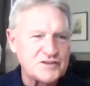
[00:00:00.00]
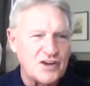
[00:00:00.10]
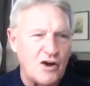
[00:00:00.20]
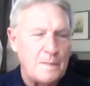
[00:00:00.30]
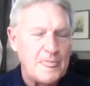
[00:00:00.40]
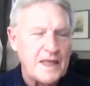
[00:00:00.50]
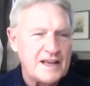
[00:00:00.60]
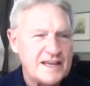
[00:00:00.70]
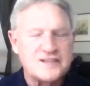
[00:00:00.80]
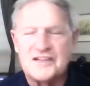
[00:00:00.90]
So
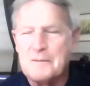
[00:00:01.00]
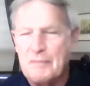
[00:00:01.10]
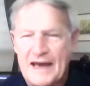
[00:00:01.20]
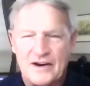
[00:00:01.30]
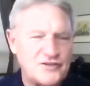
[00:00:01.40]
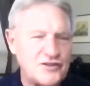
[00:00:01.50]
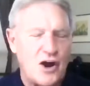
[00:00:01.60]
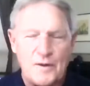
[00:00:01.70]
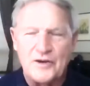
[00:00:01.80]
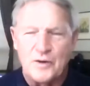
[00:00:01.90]
isn't it better to
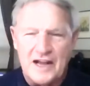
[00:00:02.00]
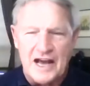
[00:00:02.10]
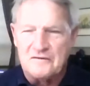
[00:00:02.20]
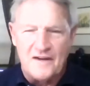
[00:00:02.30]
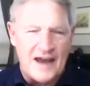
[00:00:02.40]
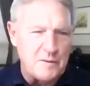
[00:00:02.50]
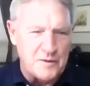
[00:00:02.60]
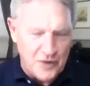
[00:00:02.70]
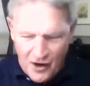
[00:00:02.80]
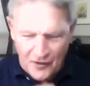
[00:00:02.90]
go into a gunfight
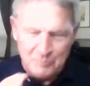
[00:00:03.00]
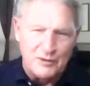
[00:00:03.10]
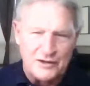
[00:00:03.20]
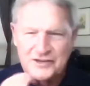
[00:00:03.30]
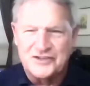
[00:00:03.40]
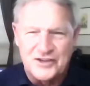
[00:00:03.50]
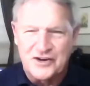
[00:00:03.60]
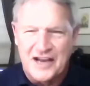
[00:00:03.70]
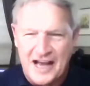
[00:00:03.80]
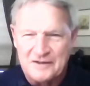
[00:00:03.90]
with all the bullets in
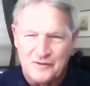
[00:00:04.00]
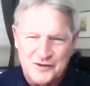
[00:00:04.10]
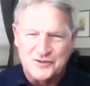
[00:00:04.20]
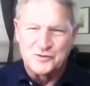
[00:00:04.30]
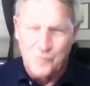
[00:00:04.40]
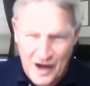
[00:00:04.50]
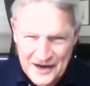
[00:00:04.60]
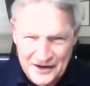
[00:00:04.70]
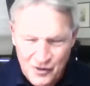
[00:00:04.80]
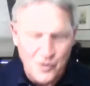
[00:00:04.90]
your gun versus
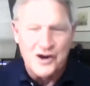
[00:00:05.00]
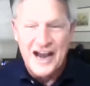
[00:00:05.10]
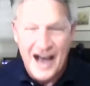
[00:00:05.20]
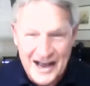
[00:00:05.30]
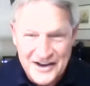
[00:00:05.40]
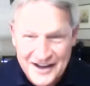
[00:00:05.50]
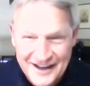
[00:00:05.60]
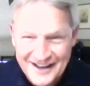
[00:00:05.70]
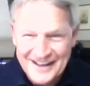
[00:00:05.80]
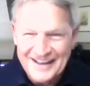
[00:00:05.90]
one or
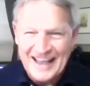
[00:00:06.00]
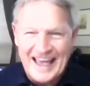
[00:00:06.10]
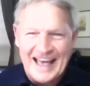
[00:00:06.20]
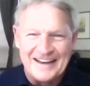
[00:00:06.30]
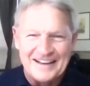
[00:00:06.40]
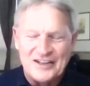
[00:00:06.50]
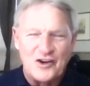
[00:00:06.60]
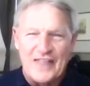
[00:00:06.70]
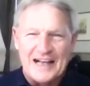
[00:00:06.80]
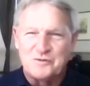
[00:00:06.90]
none? And
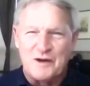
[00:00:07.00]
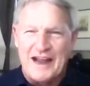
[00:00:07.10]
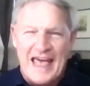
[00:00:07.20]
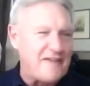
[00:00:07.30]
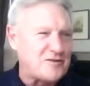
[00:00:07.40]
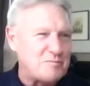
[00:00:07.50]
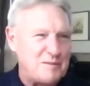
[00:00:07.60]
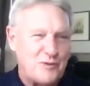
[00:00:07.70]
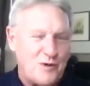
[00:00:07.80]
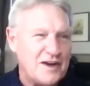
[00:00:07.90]
that's what half the
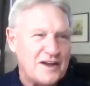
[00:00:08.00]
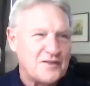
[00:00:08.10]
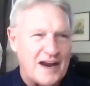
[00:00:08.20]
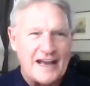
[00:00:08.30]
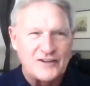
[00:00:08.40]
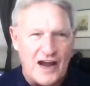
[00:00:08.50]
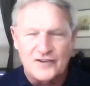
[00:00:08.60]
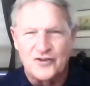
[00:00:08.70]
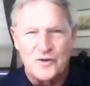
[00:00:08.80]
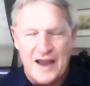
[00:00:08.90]
people that I
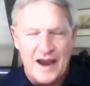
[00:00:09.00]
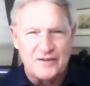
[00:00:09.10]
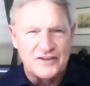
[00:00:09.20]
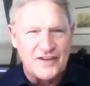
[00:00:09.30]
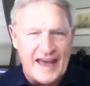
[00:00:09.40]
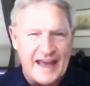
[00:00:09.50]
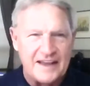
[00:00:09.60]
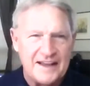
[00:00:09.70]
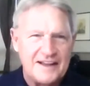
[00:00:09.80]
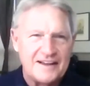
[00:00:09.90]
talk to every
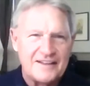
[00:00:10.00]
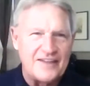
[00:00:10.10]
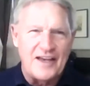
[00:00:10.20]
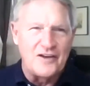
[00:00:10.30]
day, they